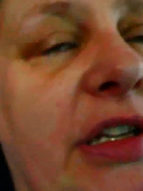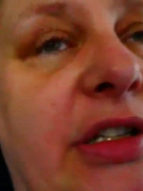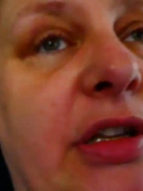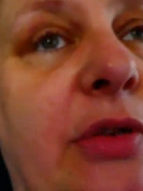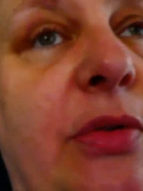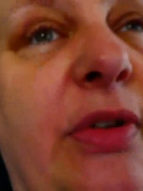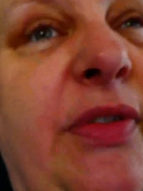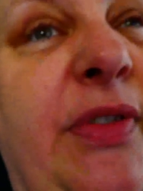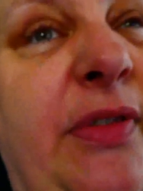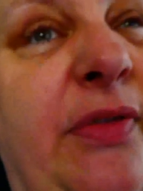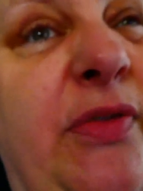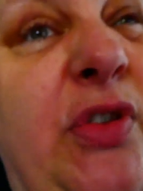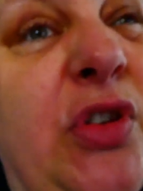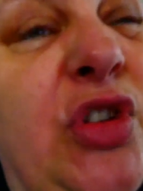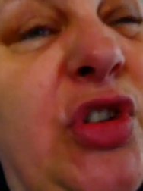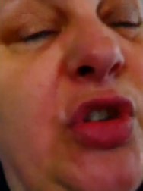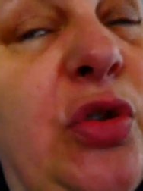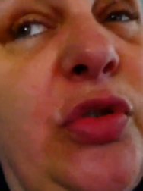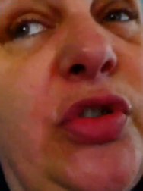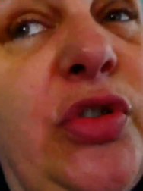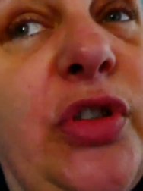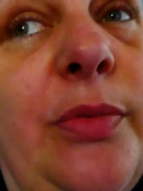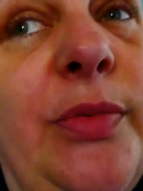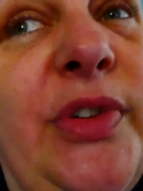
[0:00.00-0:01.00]
so I've even got
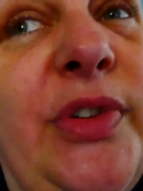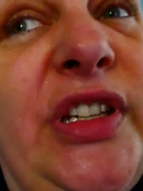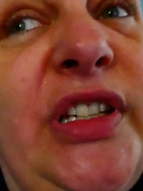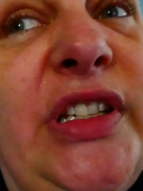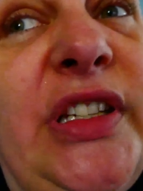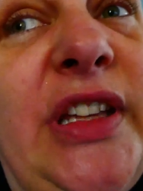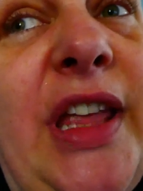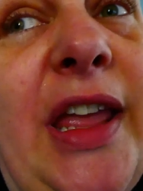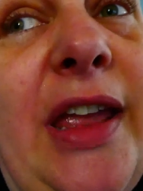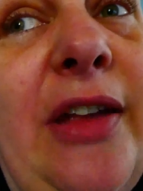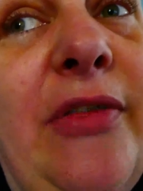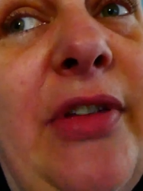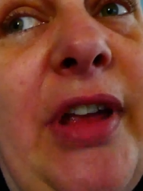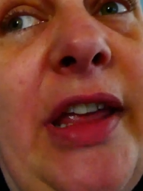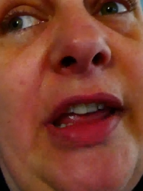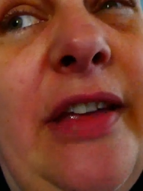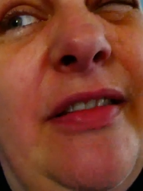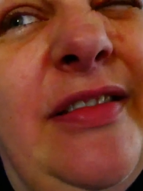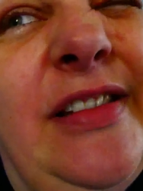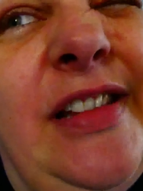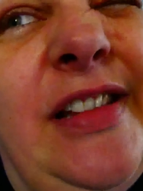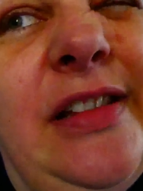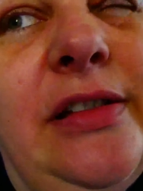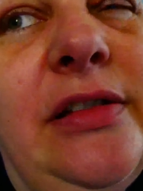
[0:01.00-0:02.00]
shorts on, which is scary.
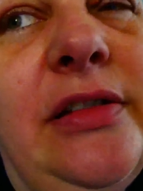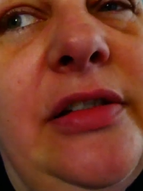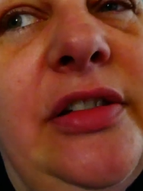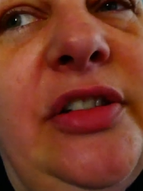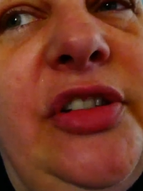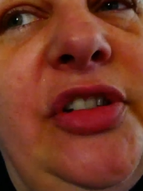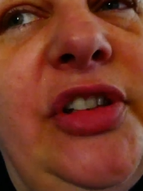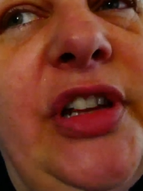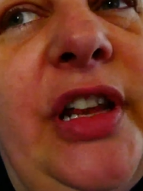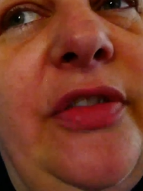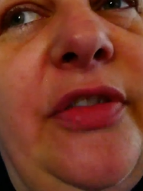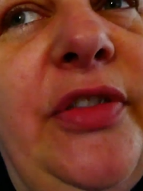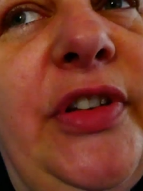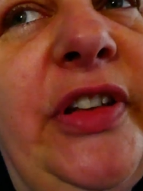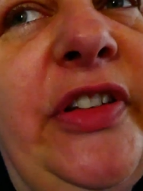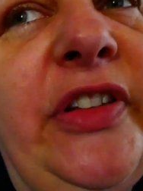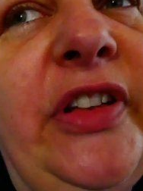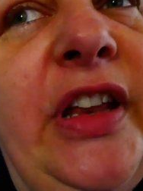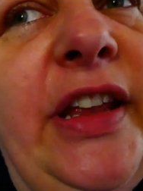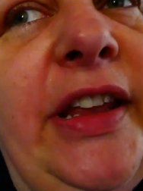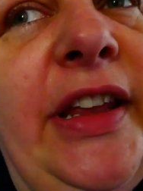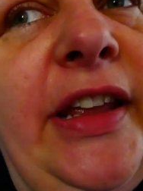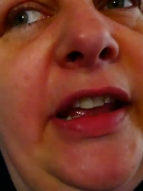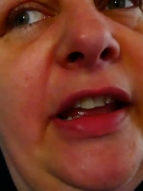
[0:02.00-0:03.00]
Jennifer
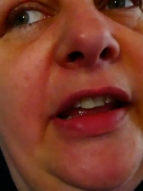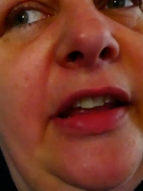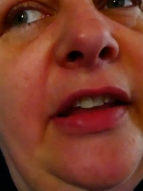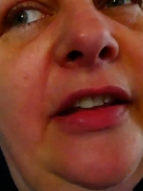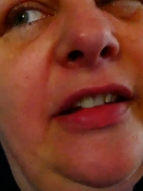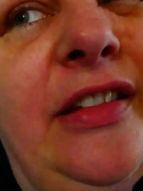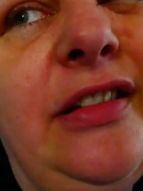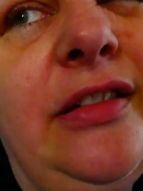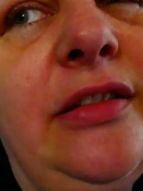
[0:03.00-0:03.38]
doesn't like it.